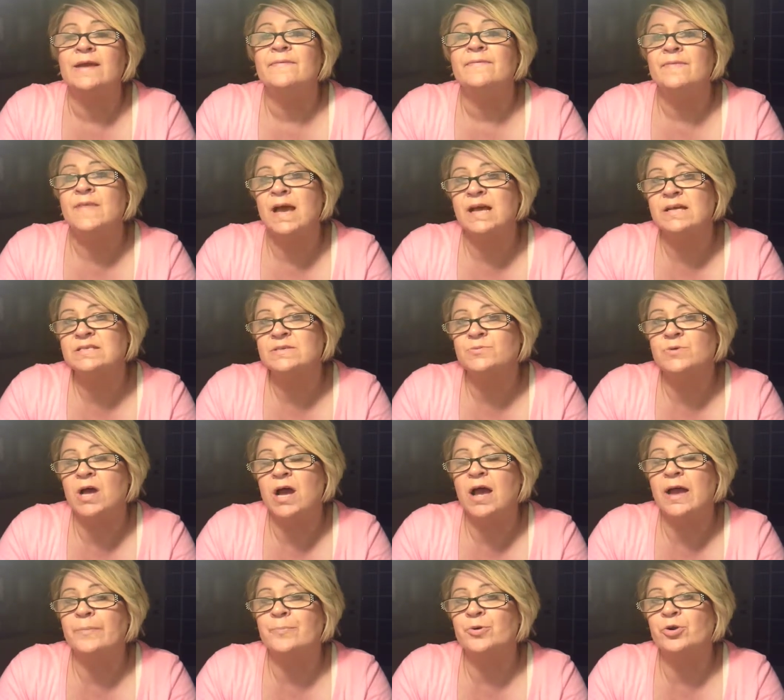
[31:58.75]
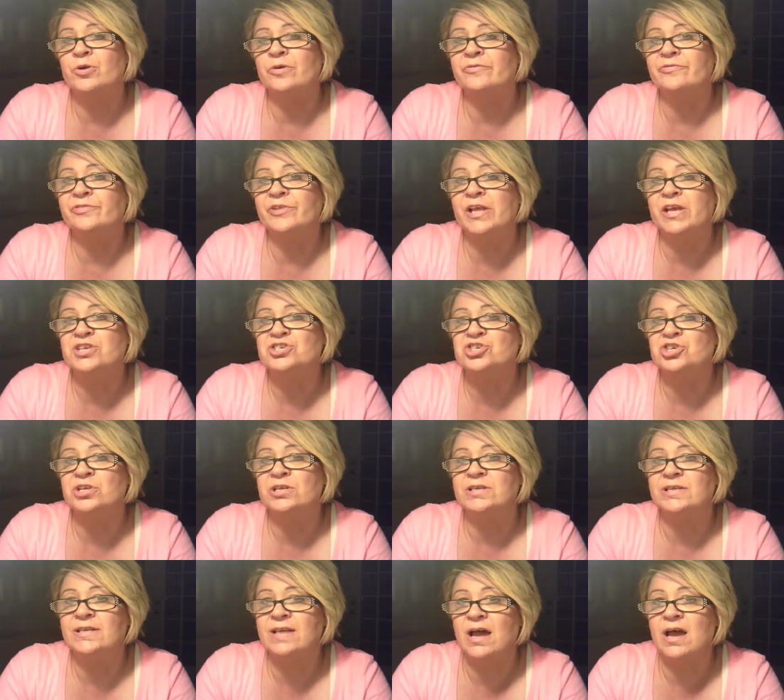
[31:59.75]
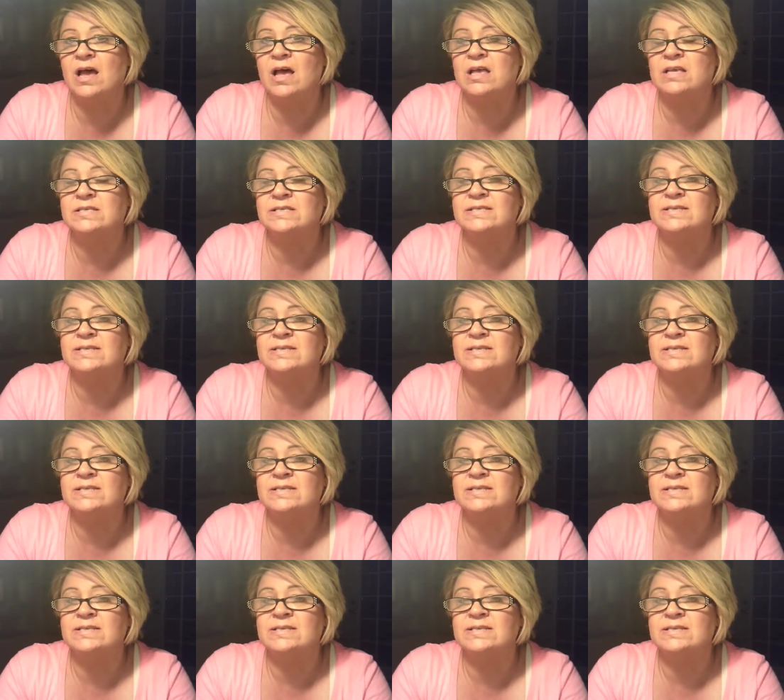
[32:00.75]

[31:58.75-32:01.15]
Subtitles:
That's what hyperinflation does.